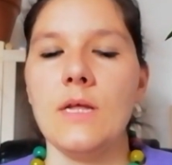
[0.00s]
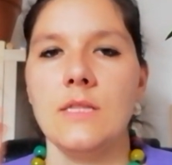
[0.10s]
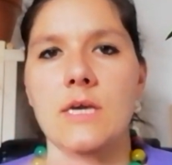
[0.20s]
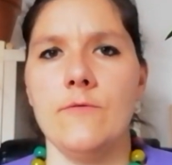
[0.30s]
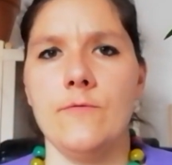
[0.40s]

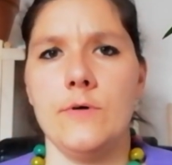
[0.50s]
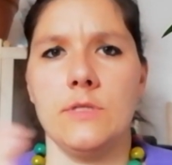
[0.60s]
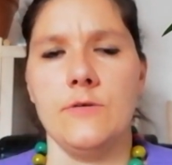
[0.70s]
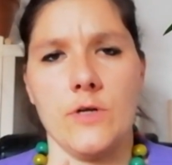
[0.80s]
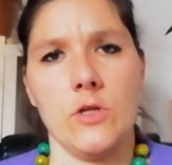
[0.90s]
they have
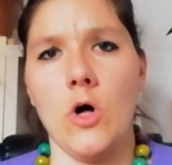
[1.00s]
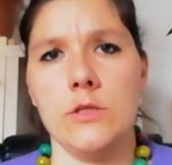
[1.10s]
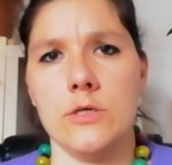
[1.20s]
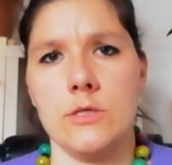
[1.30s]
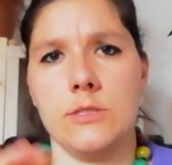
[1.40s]
different
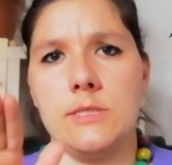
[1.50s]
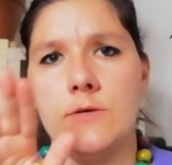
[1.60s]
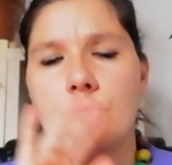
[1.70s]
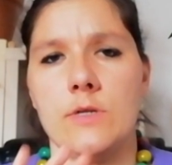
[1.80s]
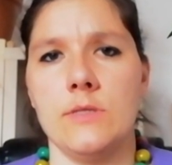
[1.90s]
colors,
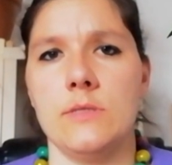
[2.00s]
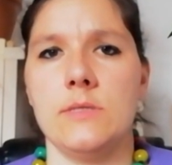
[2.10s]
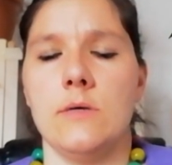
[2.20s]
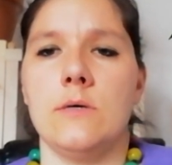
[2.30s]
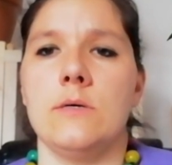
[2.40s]

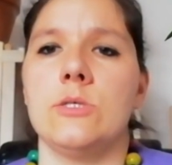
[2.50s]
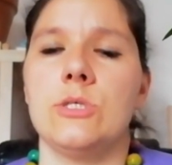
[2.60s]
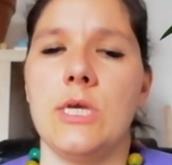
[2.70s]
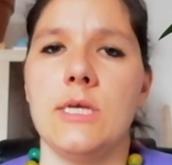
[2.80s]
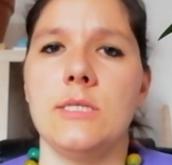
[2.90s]
different
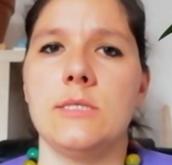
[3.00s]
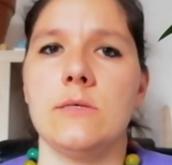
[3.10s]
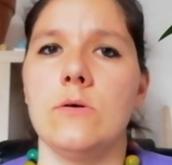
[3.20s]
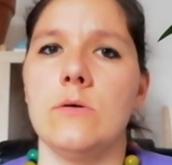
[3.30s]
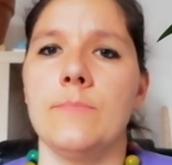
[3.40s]

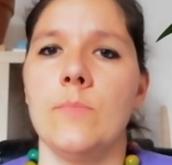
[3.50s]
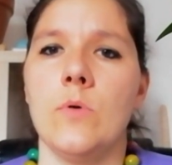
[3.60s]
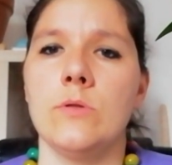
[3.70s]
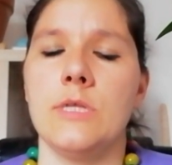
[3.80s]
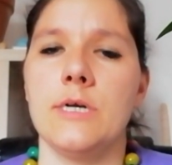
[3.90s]
shades
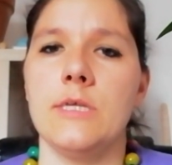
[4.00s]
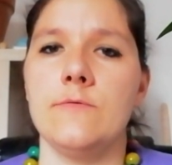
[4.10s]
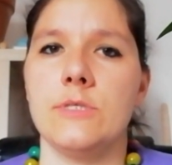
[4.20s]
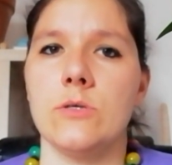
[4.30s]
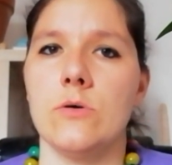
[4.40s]
on their
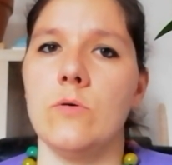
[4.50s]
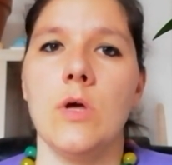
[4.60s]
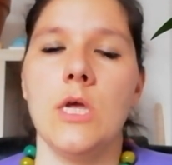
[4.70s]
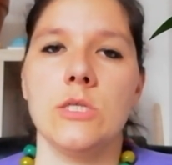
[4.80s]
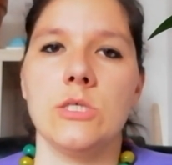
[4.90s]
leaves.
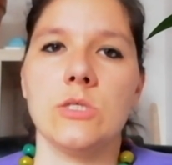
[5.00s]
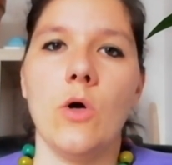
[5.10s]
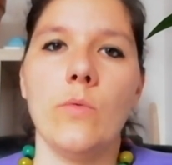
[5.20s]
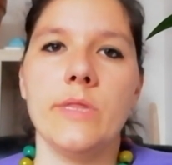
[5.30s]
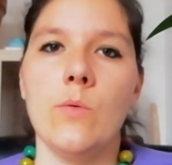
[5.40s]
So just
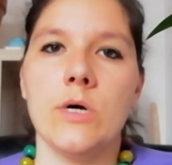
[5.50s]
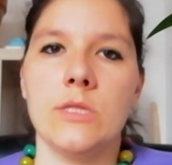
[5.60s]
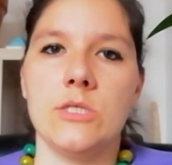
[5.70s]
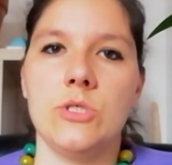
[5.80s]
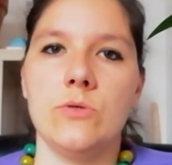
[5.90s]
go with the
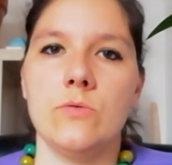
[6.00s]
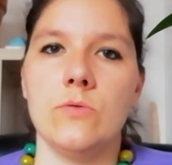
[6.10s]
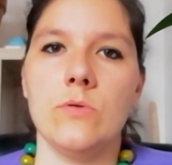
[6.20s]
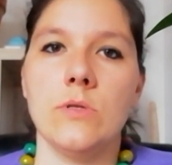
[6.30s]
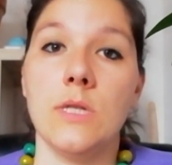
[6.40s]
one that
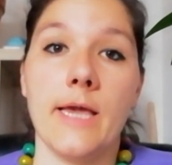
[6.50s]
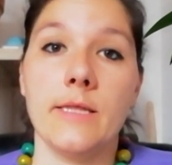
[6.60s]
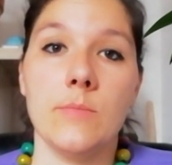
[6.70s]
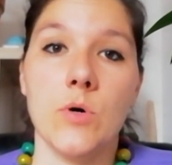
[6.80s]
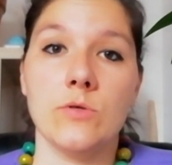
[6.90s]
you
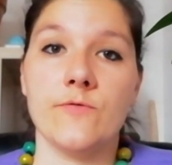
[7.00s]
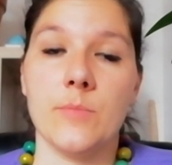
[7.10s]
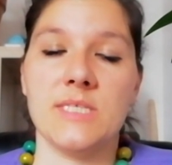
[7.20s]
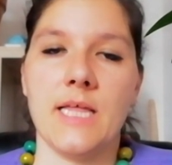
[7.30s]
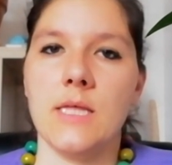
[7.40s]
like the most
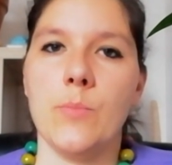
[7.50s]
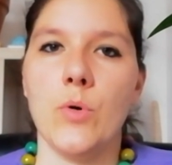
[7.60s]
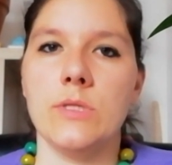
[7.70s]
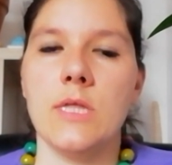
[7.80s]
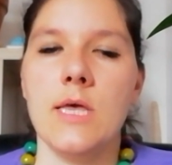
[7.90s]
from aesthetic
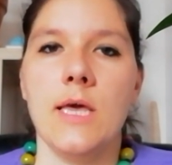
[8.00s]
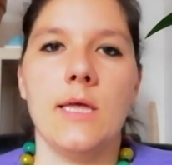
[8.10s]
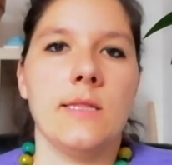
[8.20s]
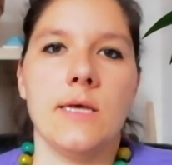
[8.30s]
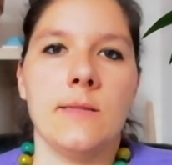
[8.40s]
point,
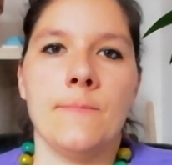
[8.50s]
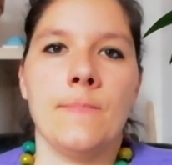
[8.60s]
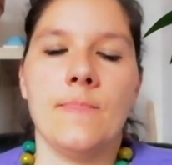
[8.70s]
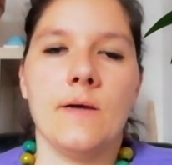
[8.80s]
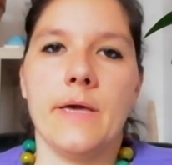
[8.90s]
and
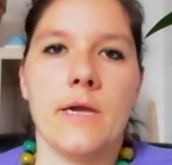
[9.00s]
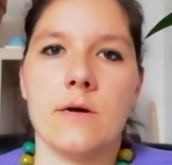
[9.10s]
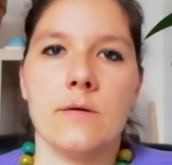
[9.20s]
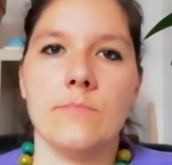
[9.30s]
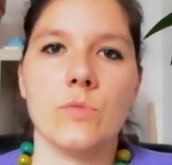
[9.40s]
then the
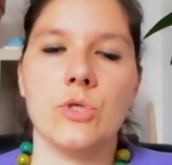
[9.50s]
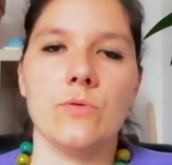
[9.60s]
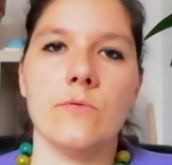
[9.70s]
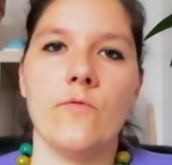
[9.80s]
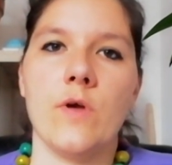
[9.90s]
care
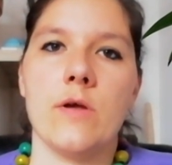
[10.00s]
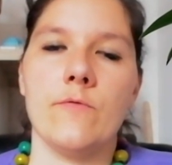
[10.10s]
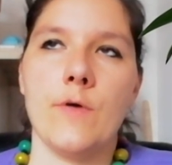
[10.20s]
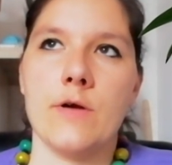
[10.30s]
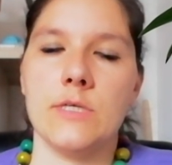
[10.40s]
shouldn't
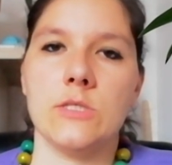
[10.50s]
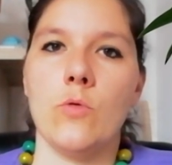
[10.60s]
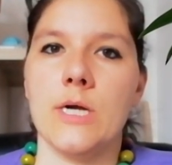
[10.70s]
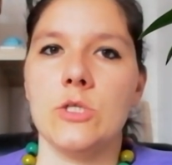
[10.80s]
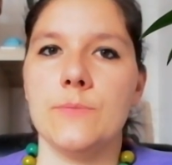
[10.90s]
vary
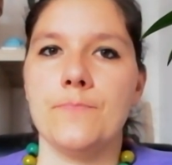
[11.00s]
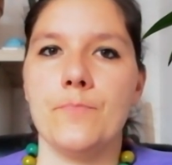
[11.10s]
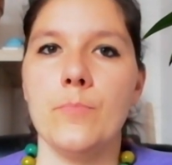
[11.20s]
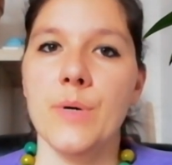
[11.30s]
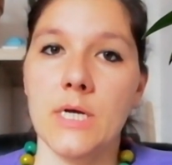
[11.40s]
so much.
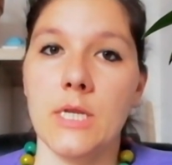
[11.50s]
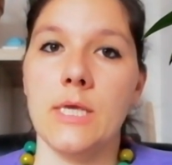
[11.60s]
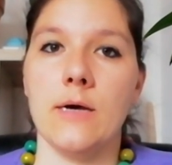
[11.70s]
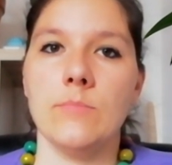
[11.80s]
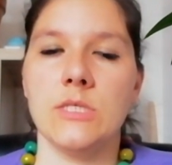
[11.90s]

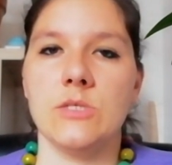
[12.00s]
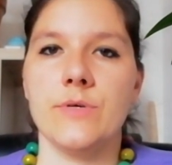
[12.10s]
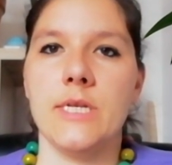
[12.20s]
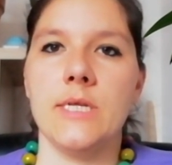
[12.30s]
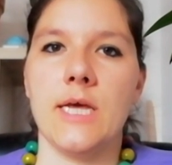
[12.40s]
But yeah, it's
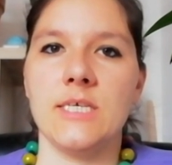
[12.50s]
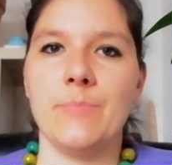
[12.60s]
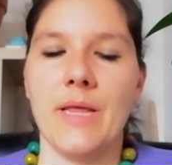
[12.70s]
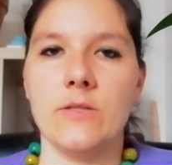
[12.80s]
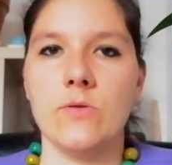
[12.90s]
a really
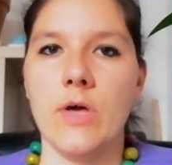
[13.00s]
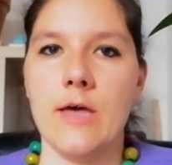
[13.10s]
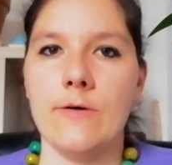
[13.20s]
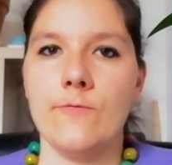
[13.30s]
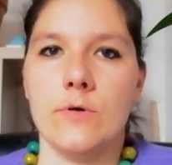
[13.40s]
nice plant to
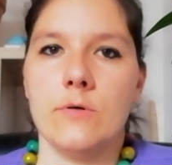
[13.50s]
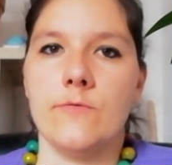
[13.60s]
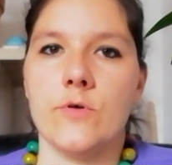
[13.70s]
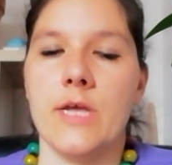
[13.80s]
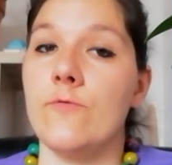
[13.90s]
have
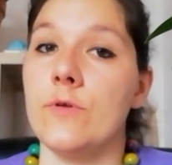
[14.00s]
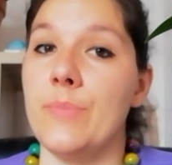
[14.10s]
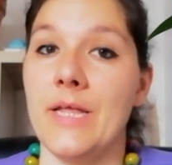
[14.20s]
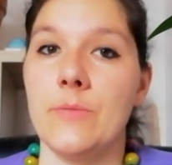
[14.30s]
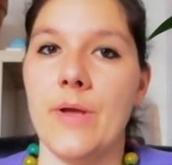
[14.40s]
for every
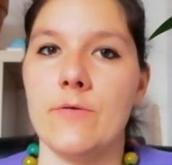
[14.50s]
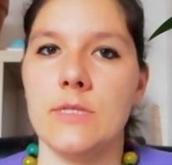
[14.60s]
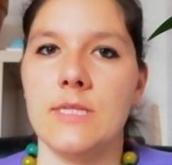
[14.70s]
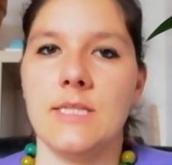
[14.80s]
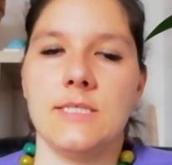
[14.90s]
plant
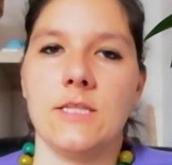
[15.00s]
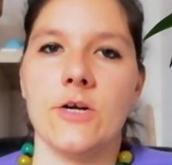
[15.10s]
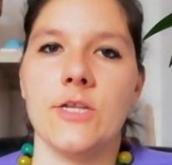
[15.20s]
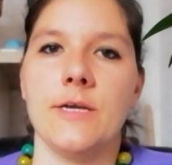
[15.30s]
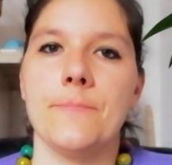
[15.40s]
parent that is
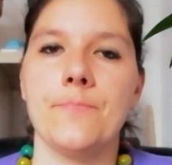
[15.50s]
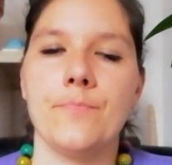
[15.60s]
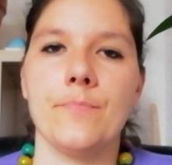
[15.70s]
starting.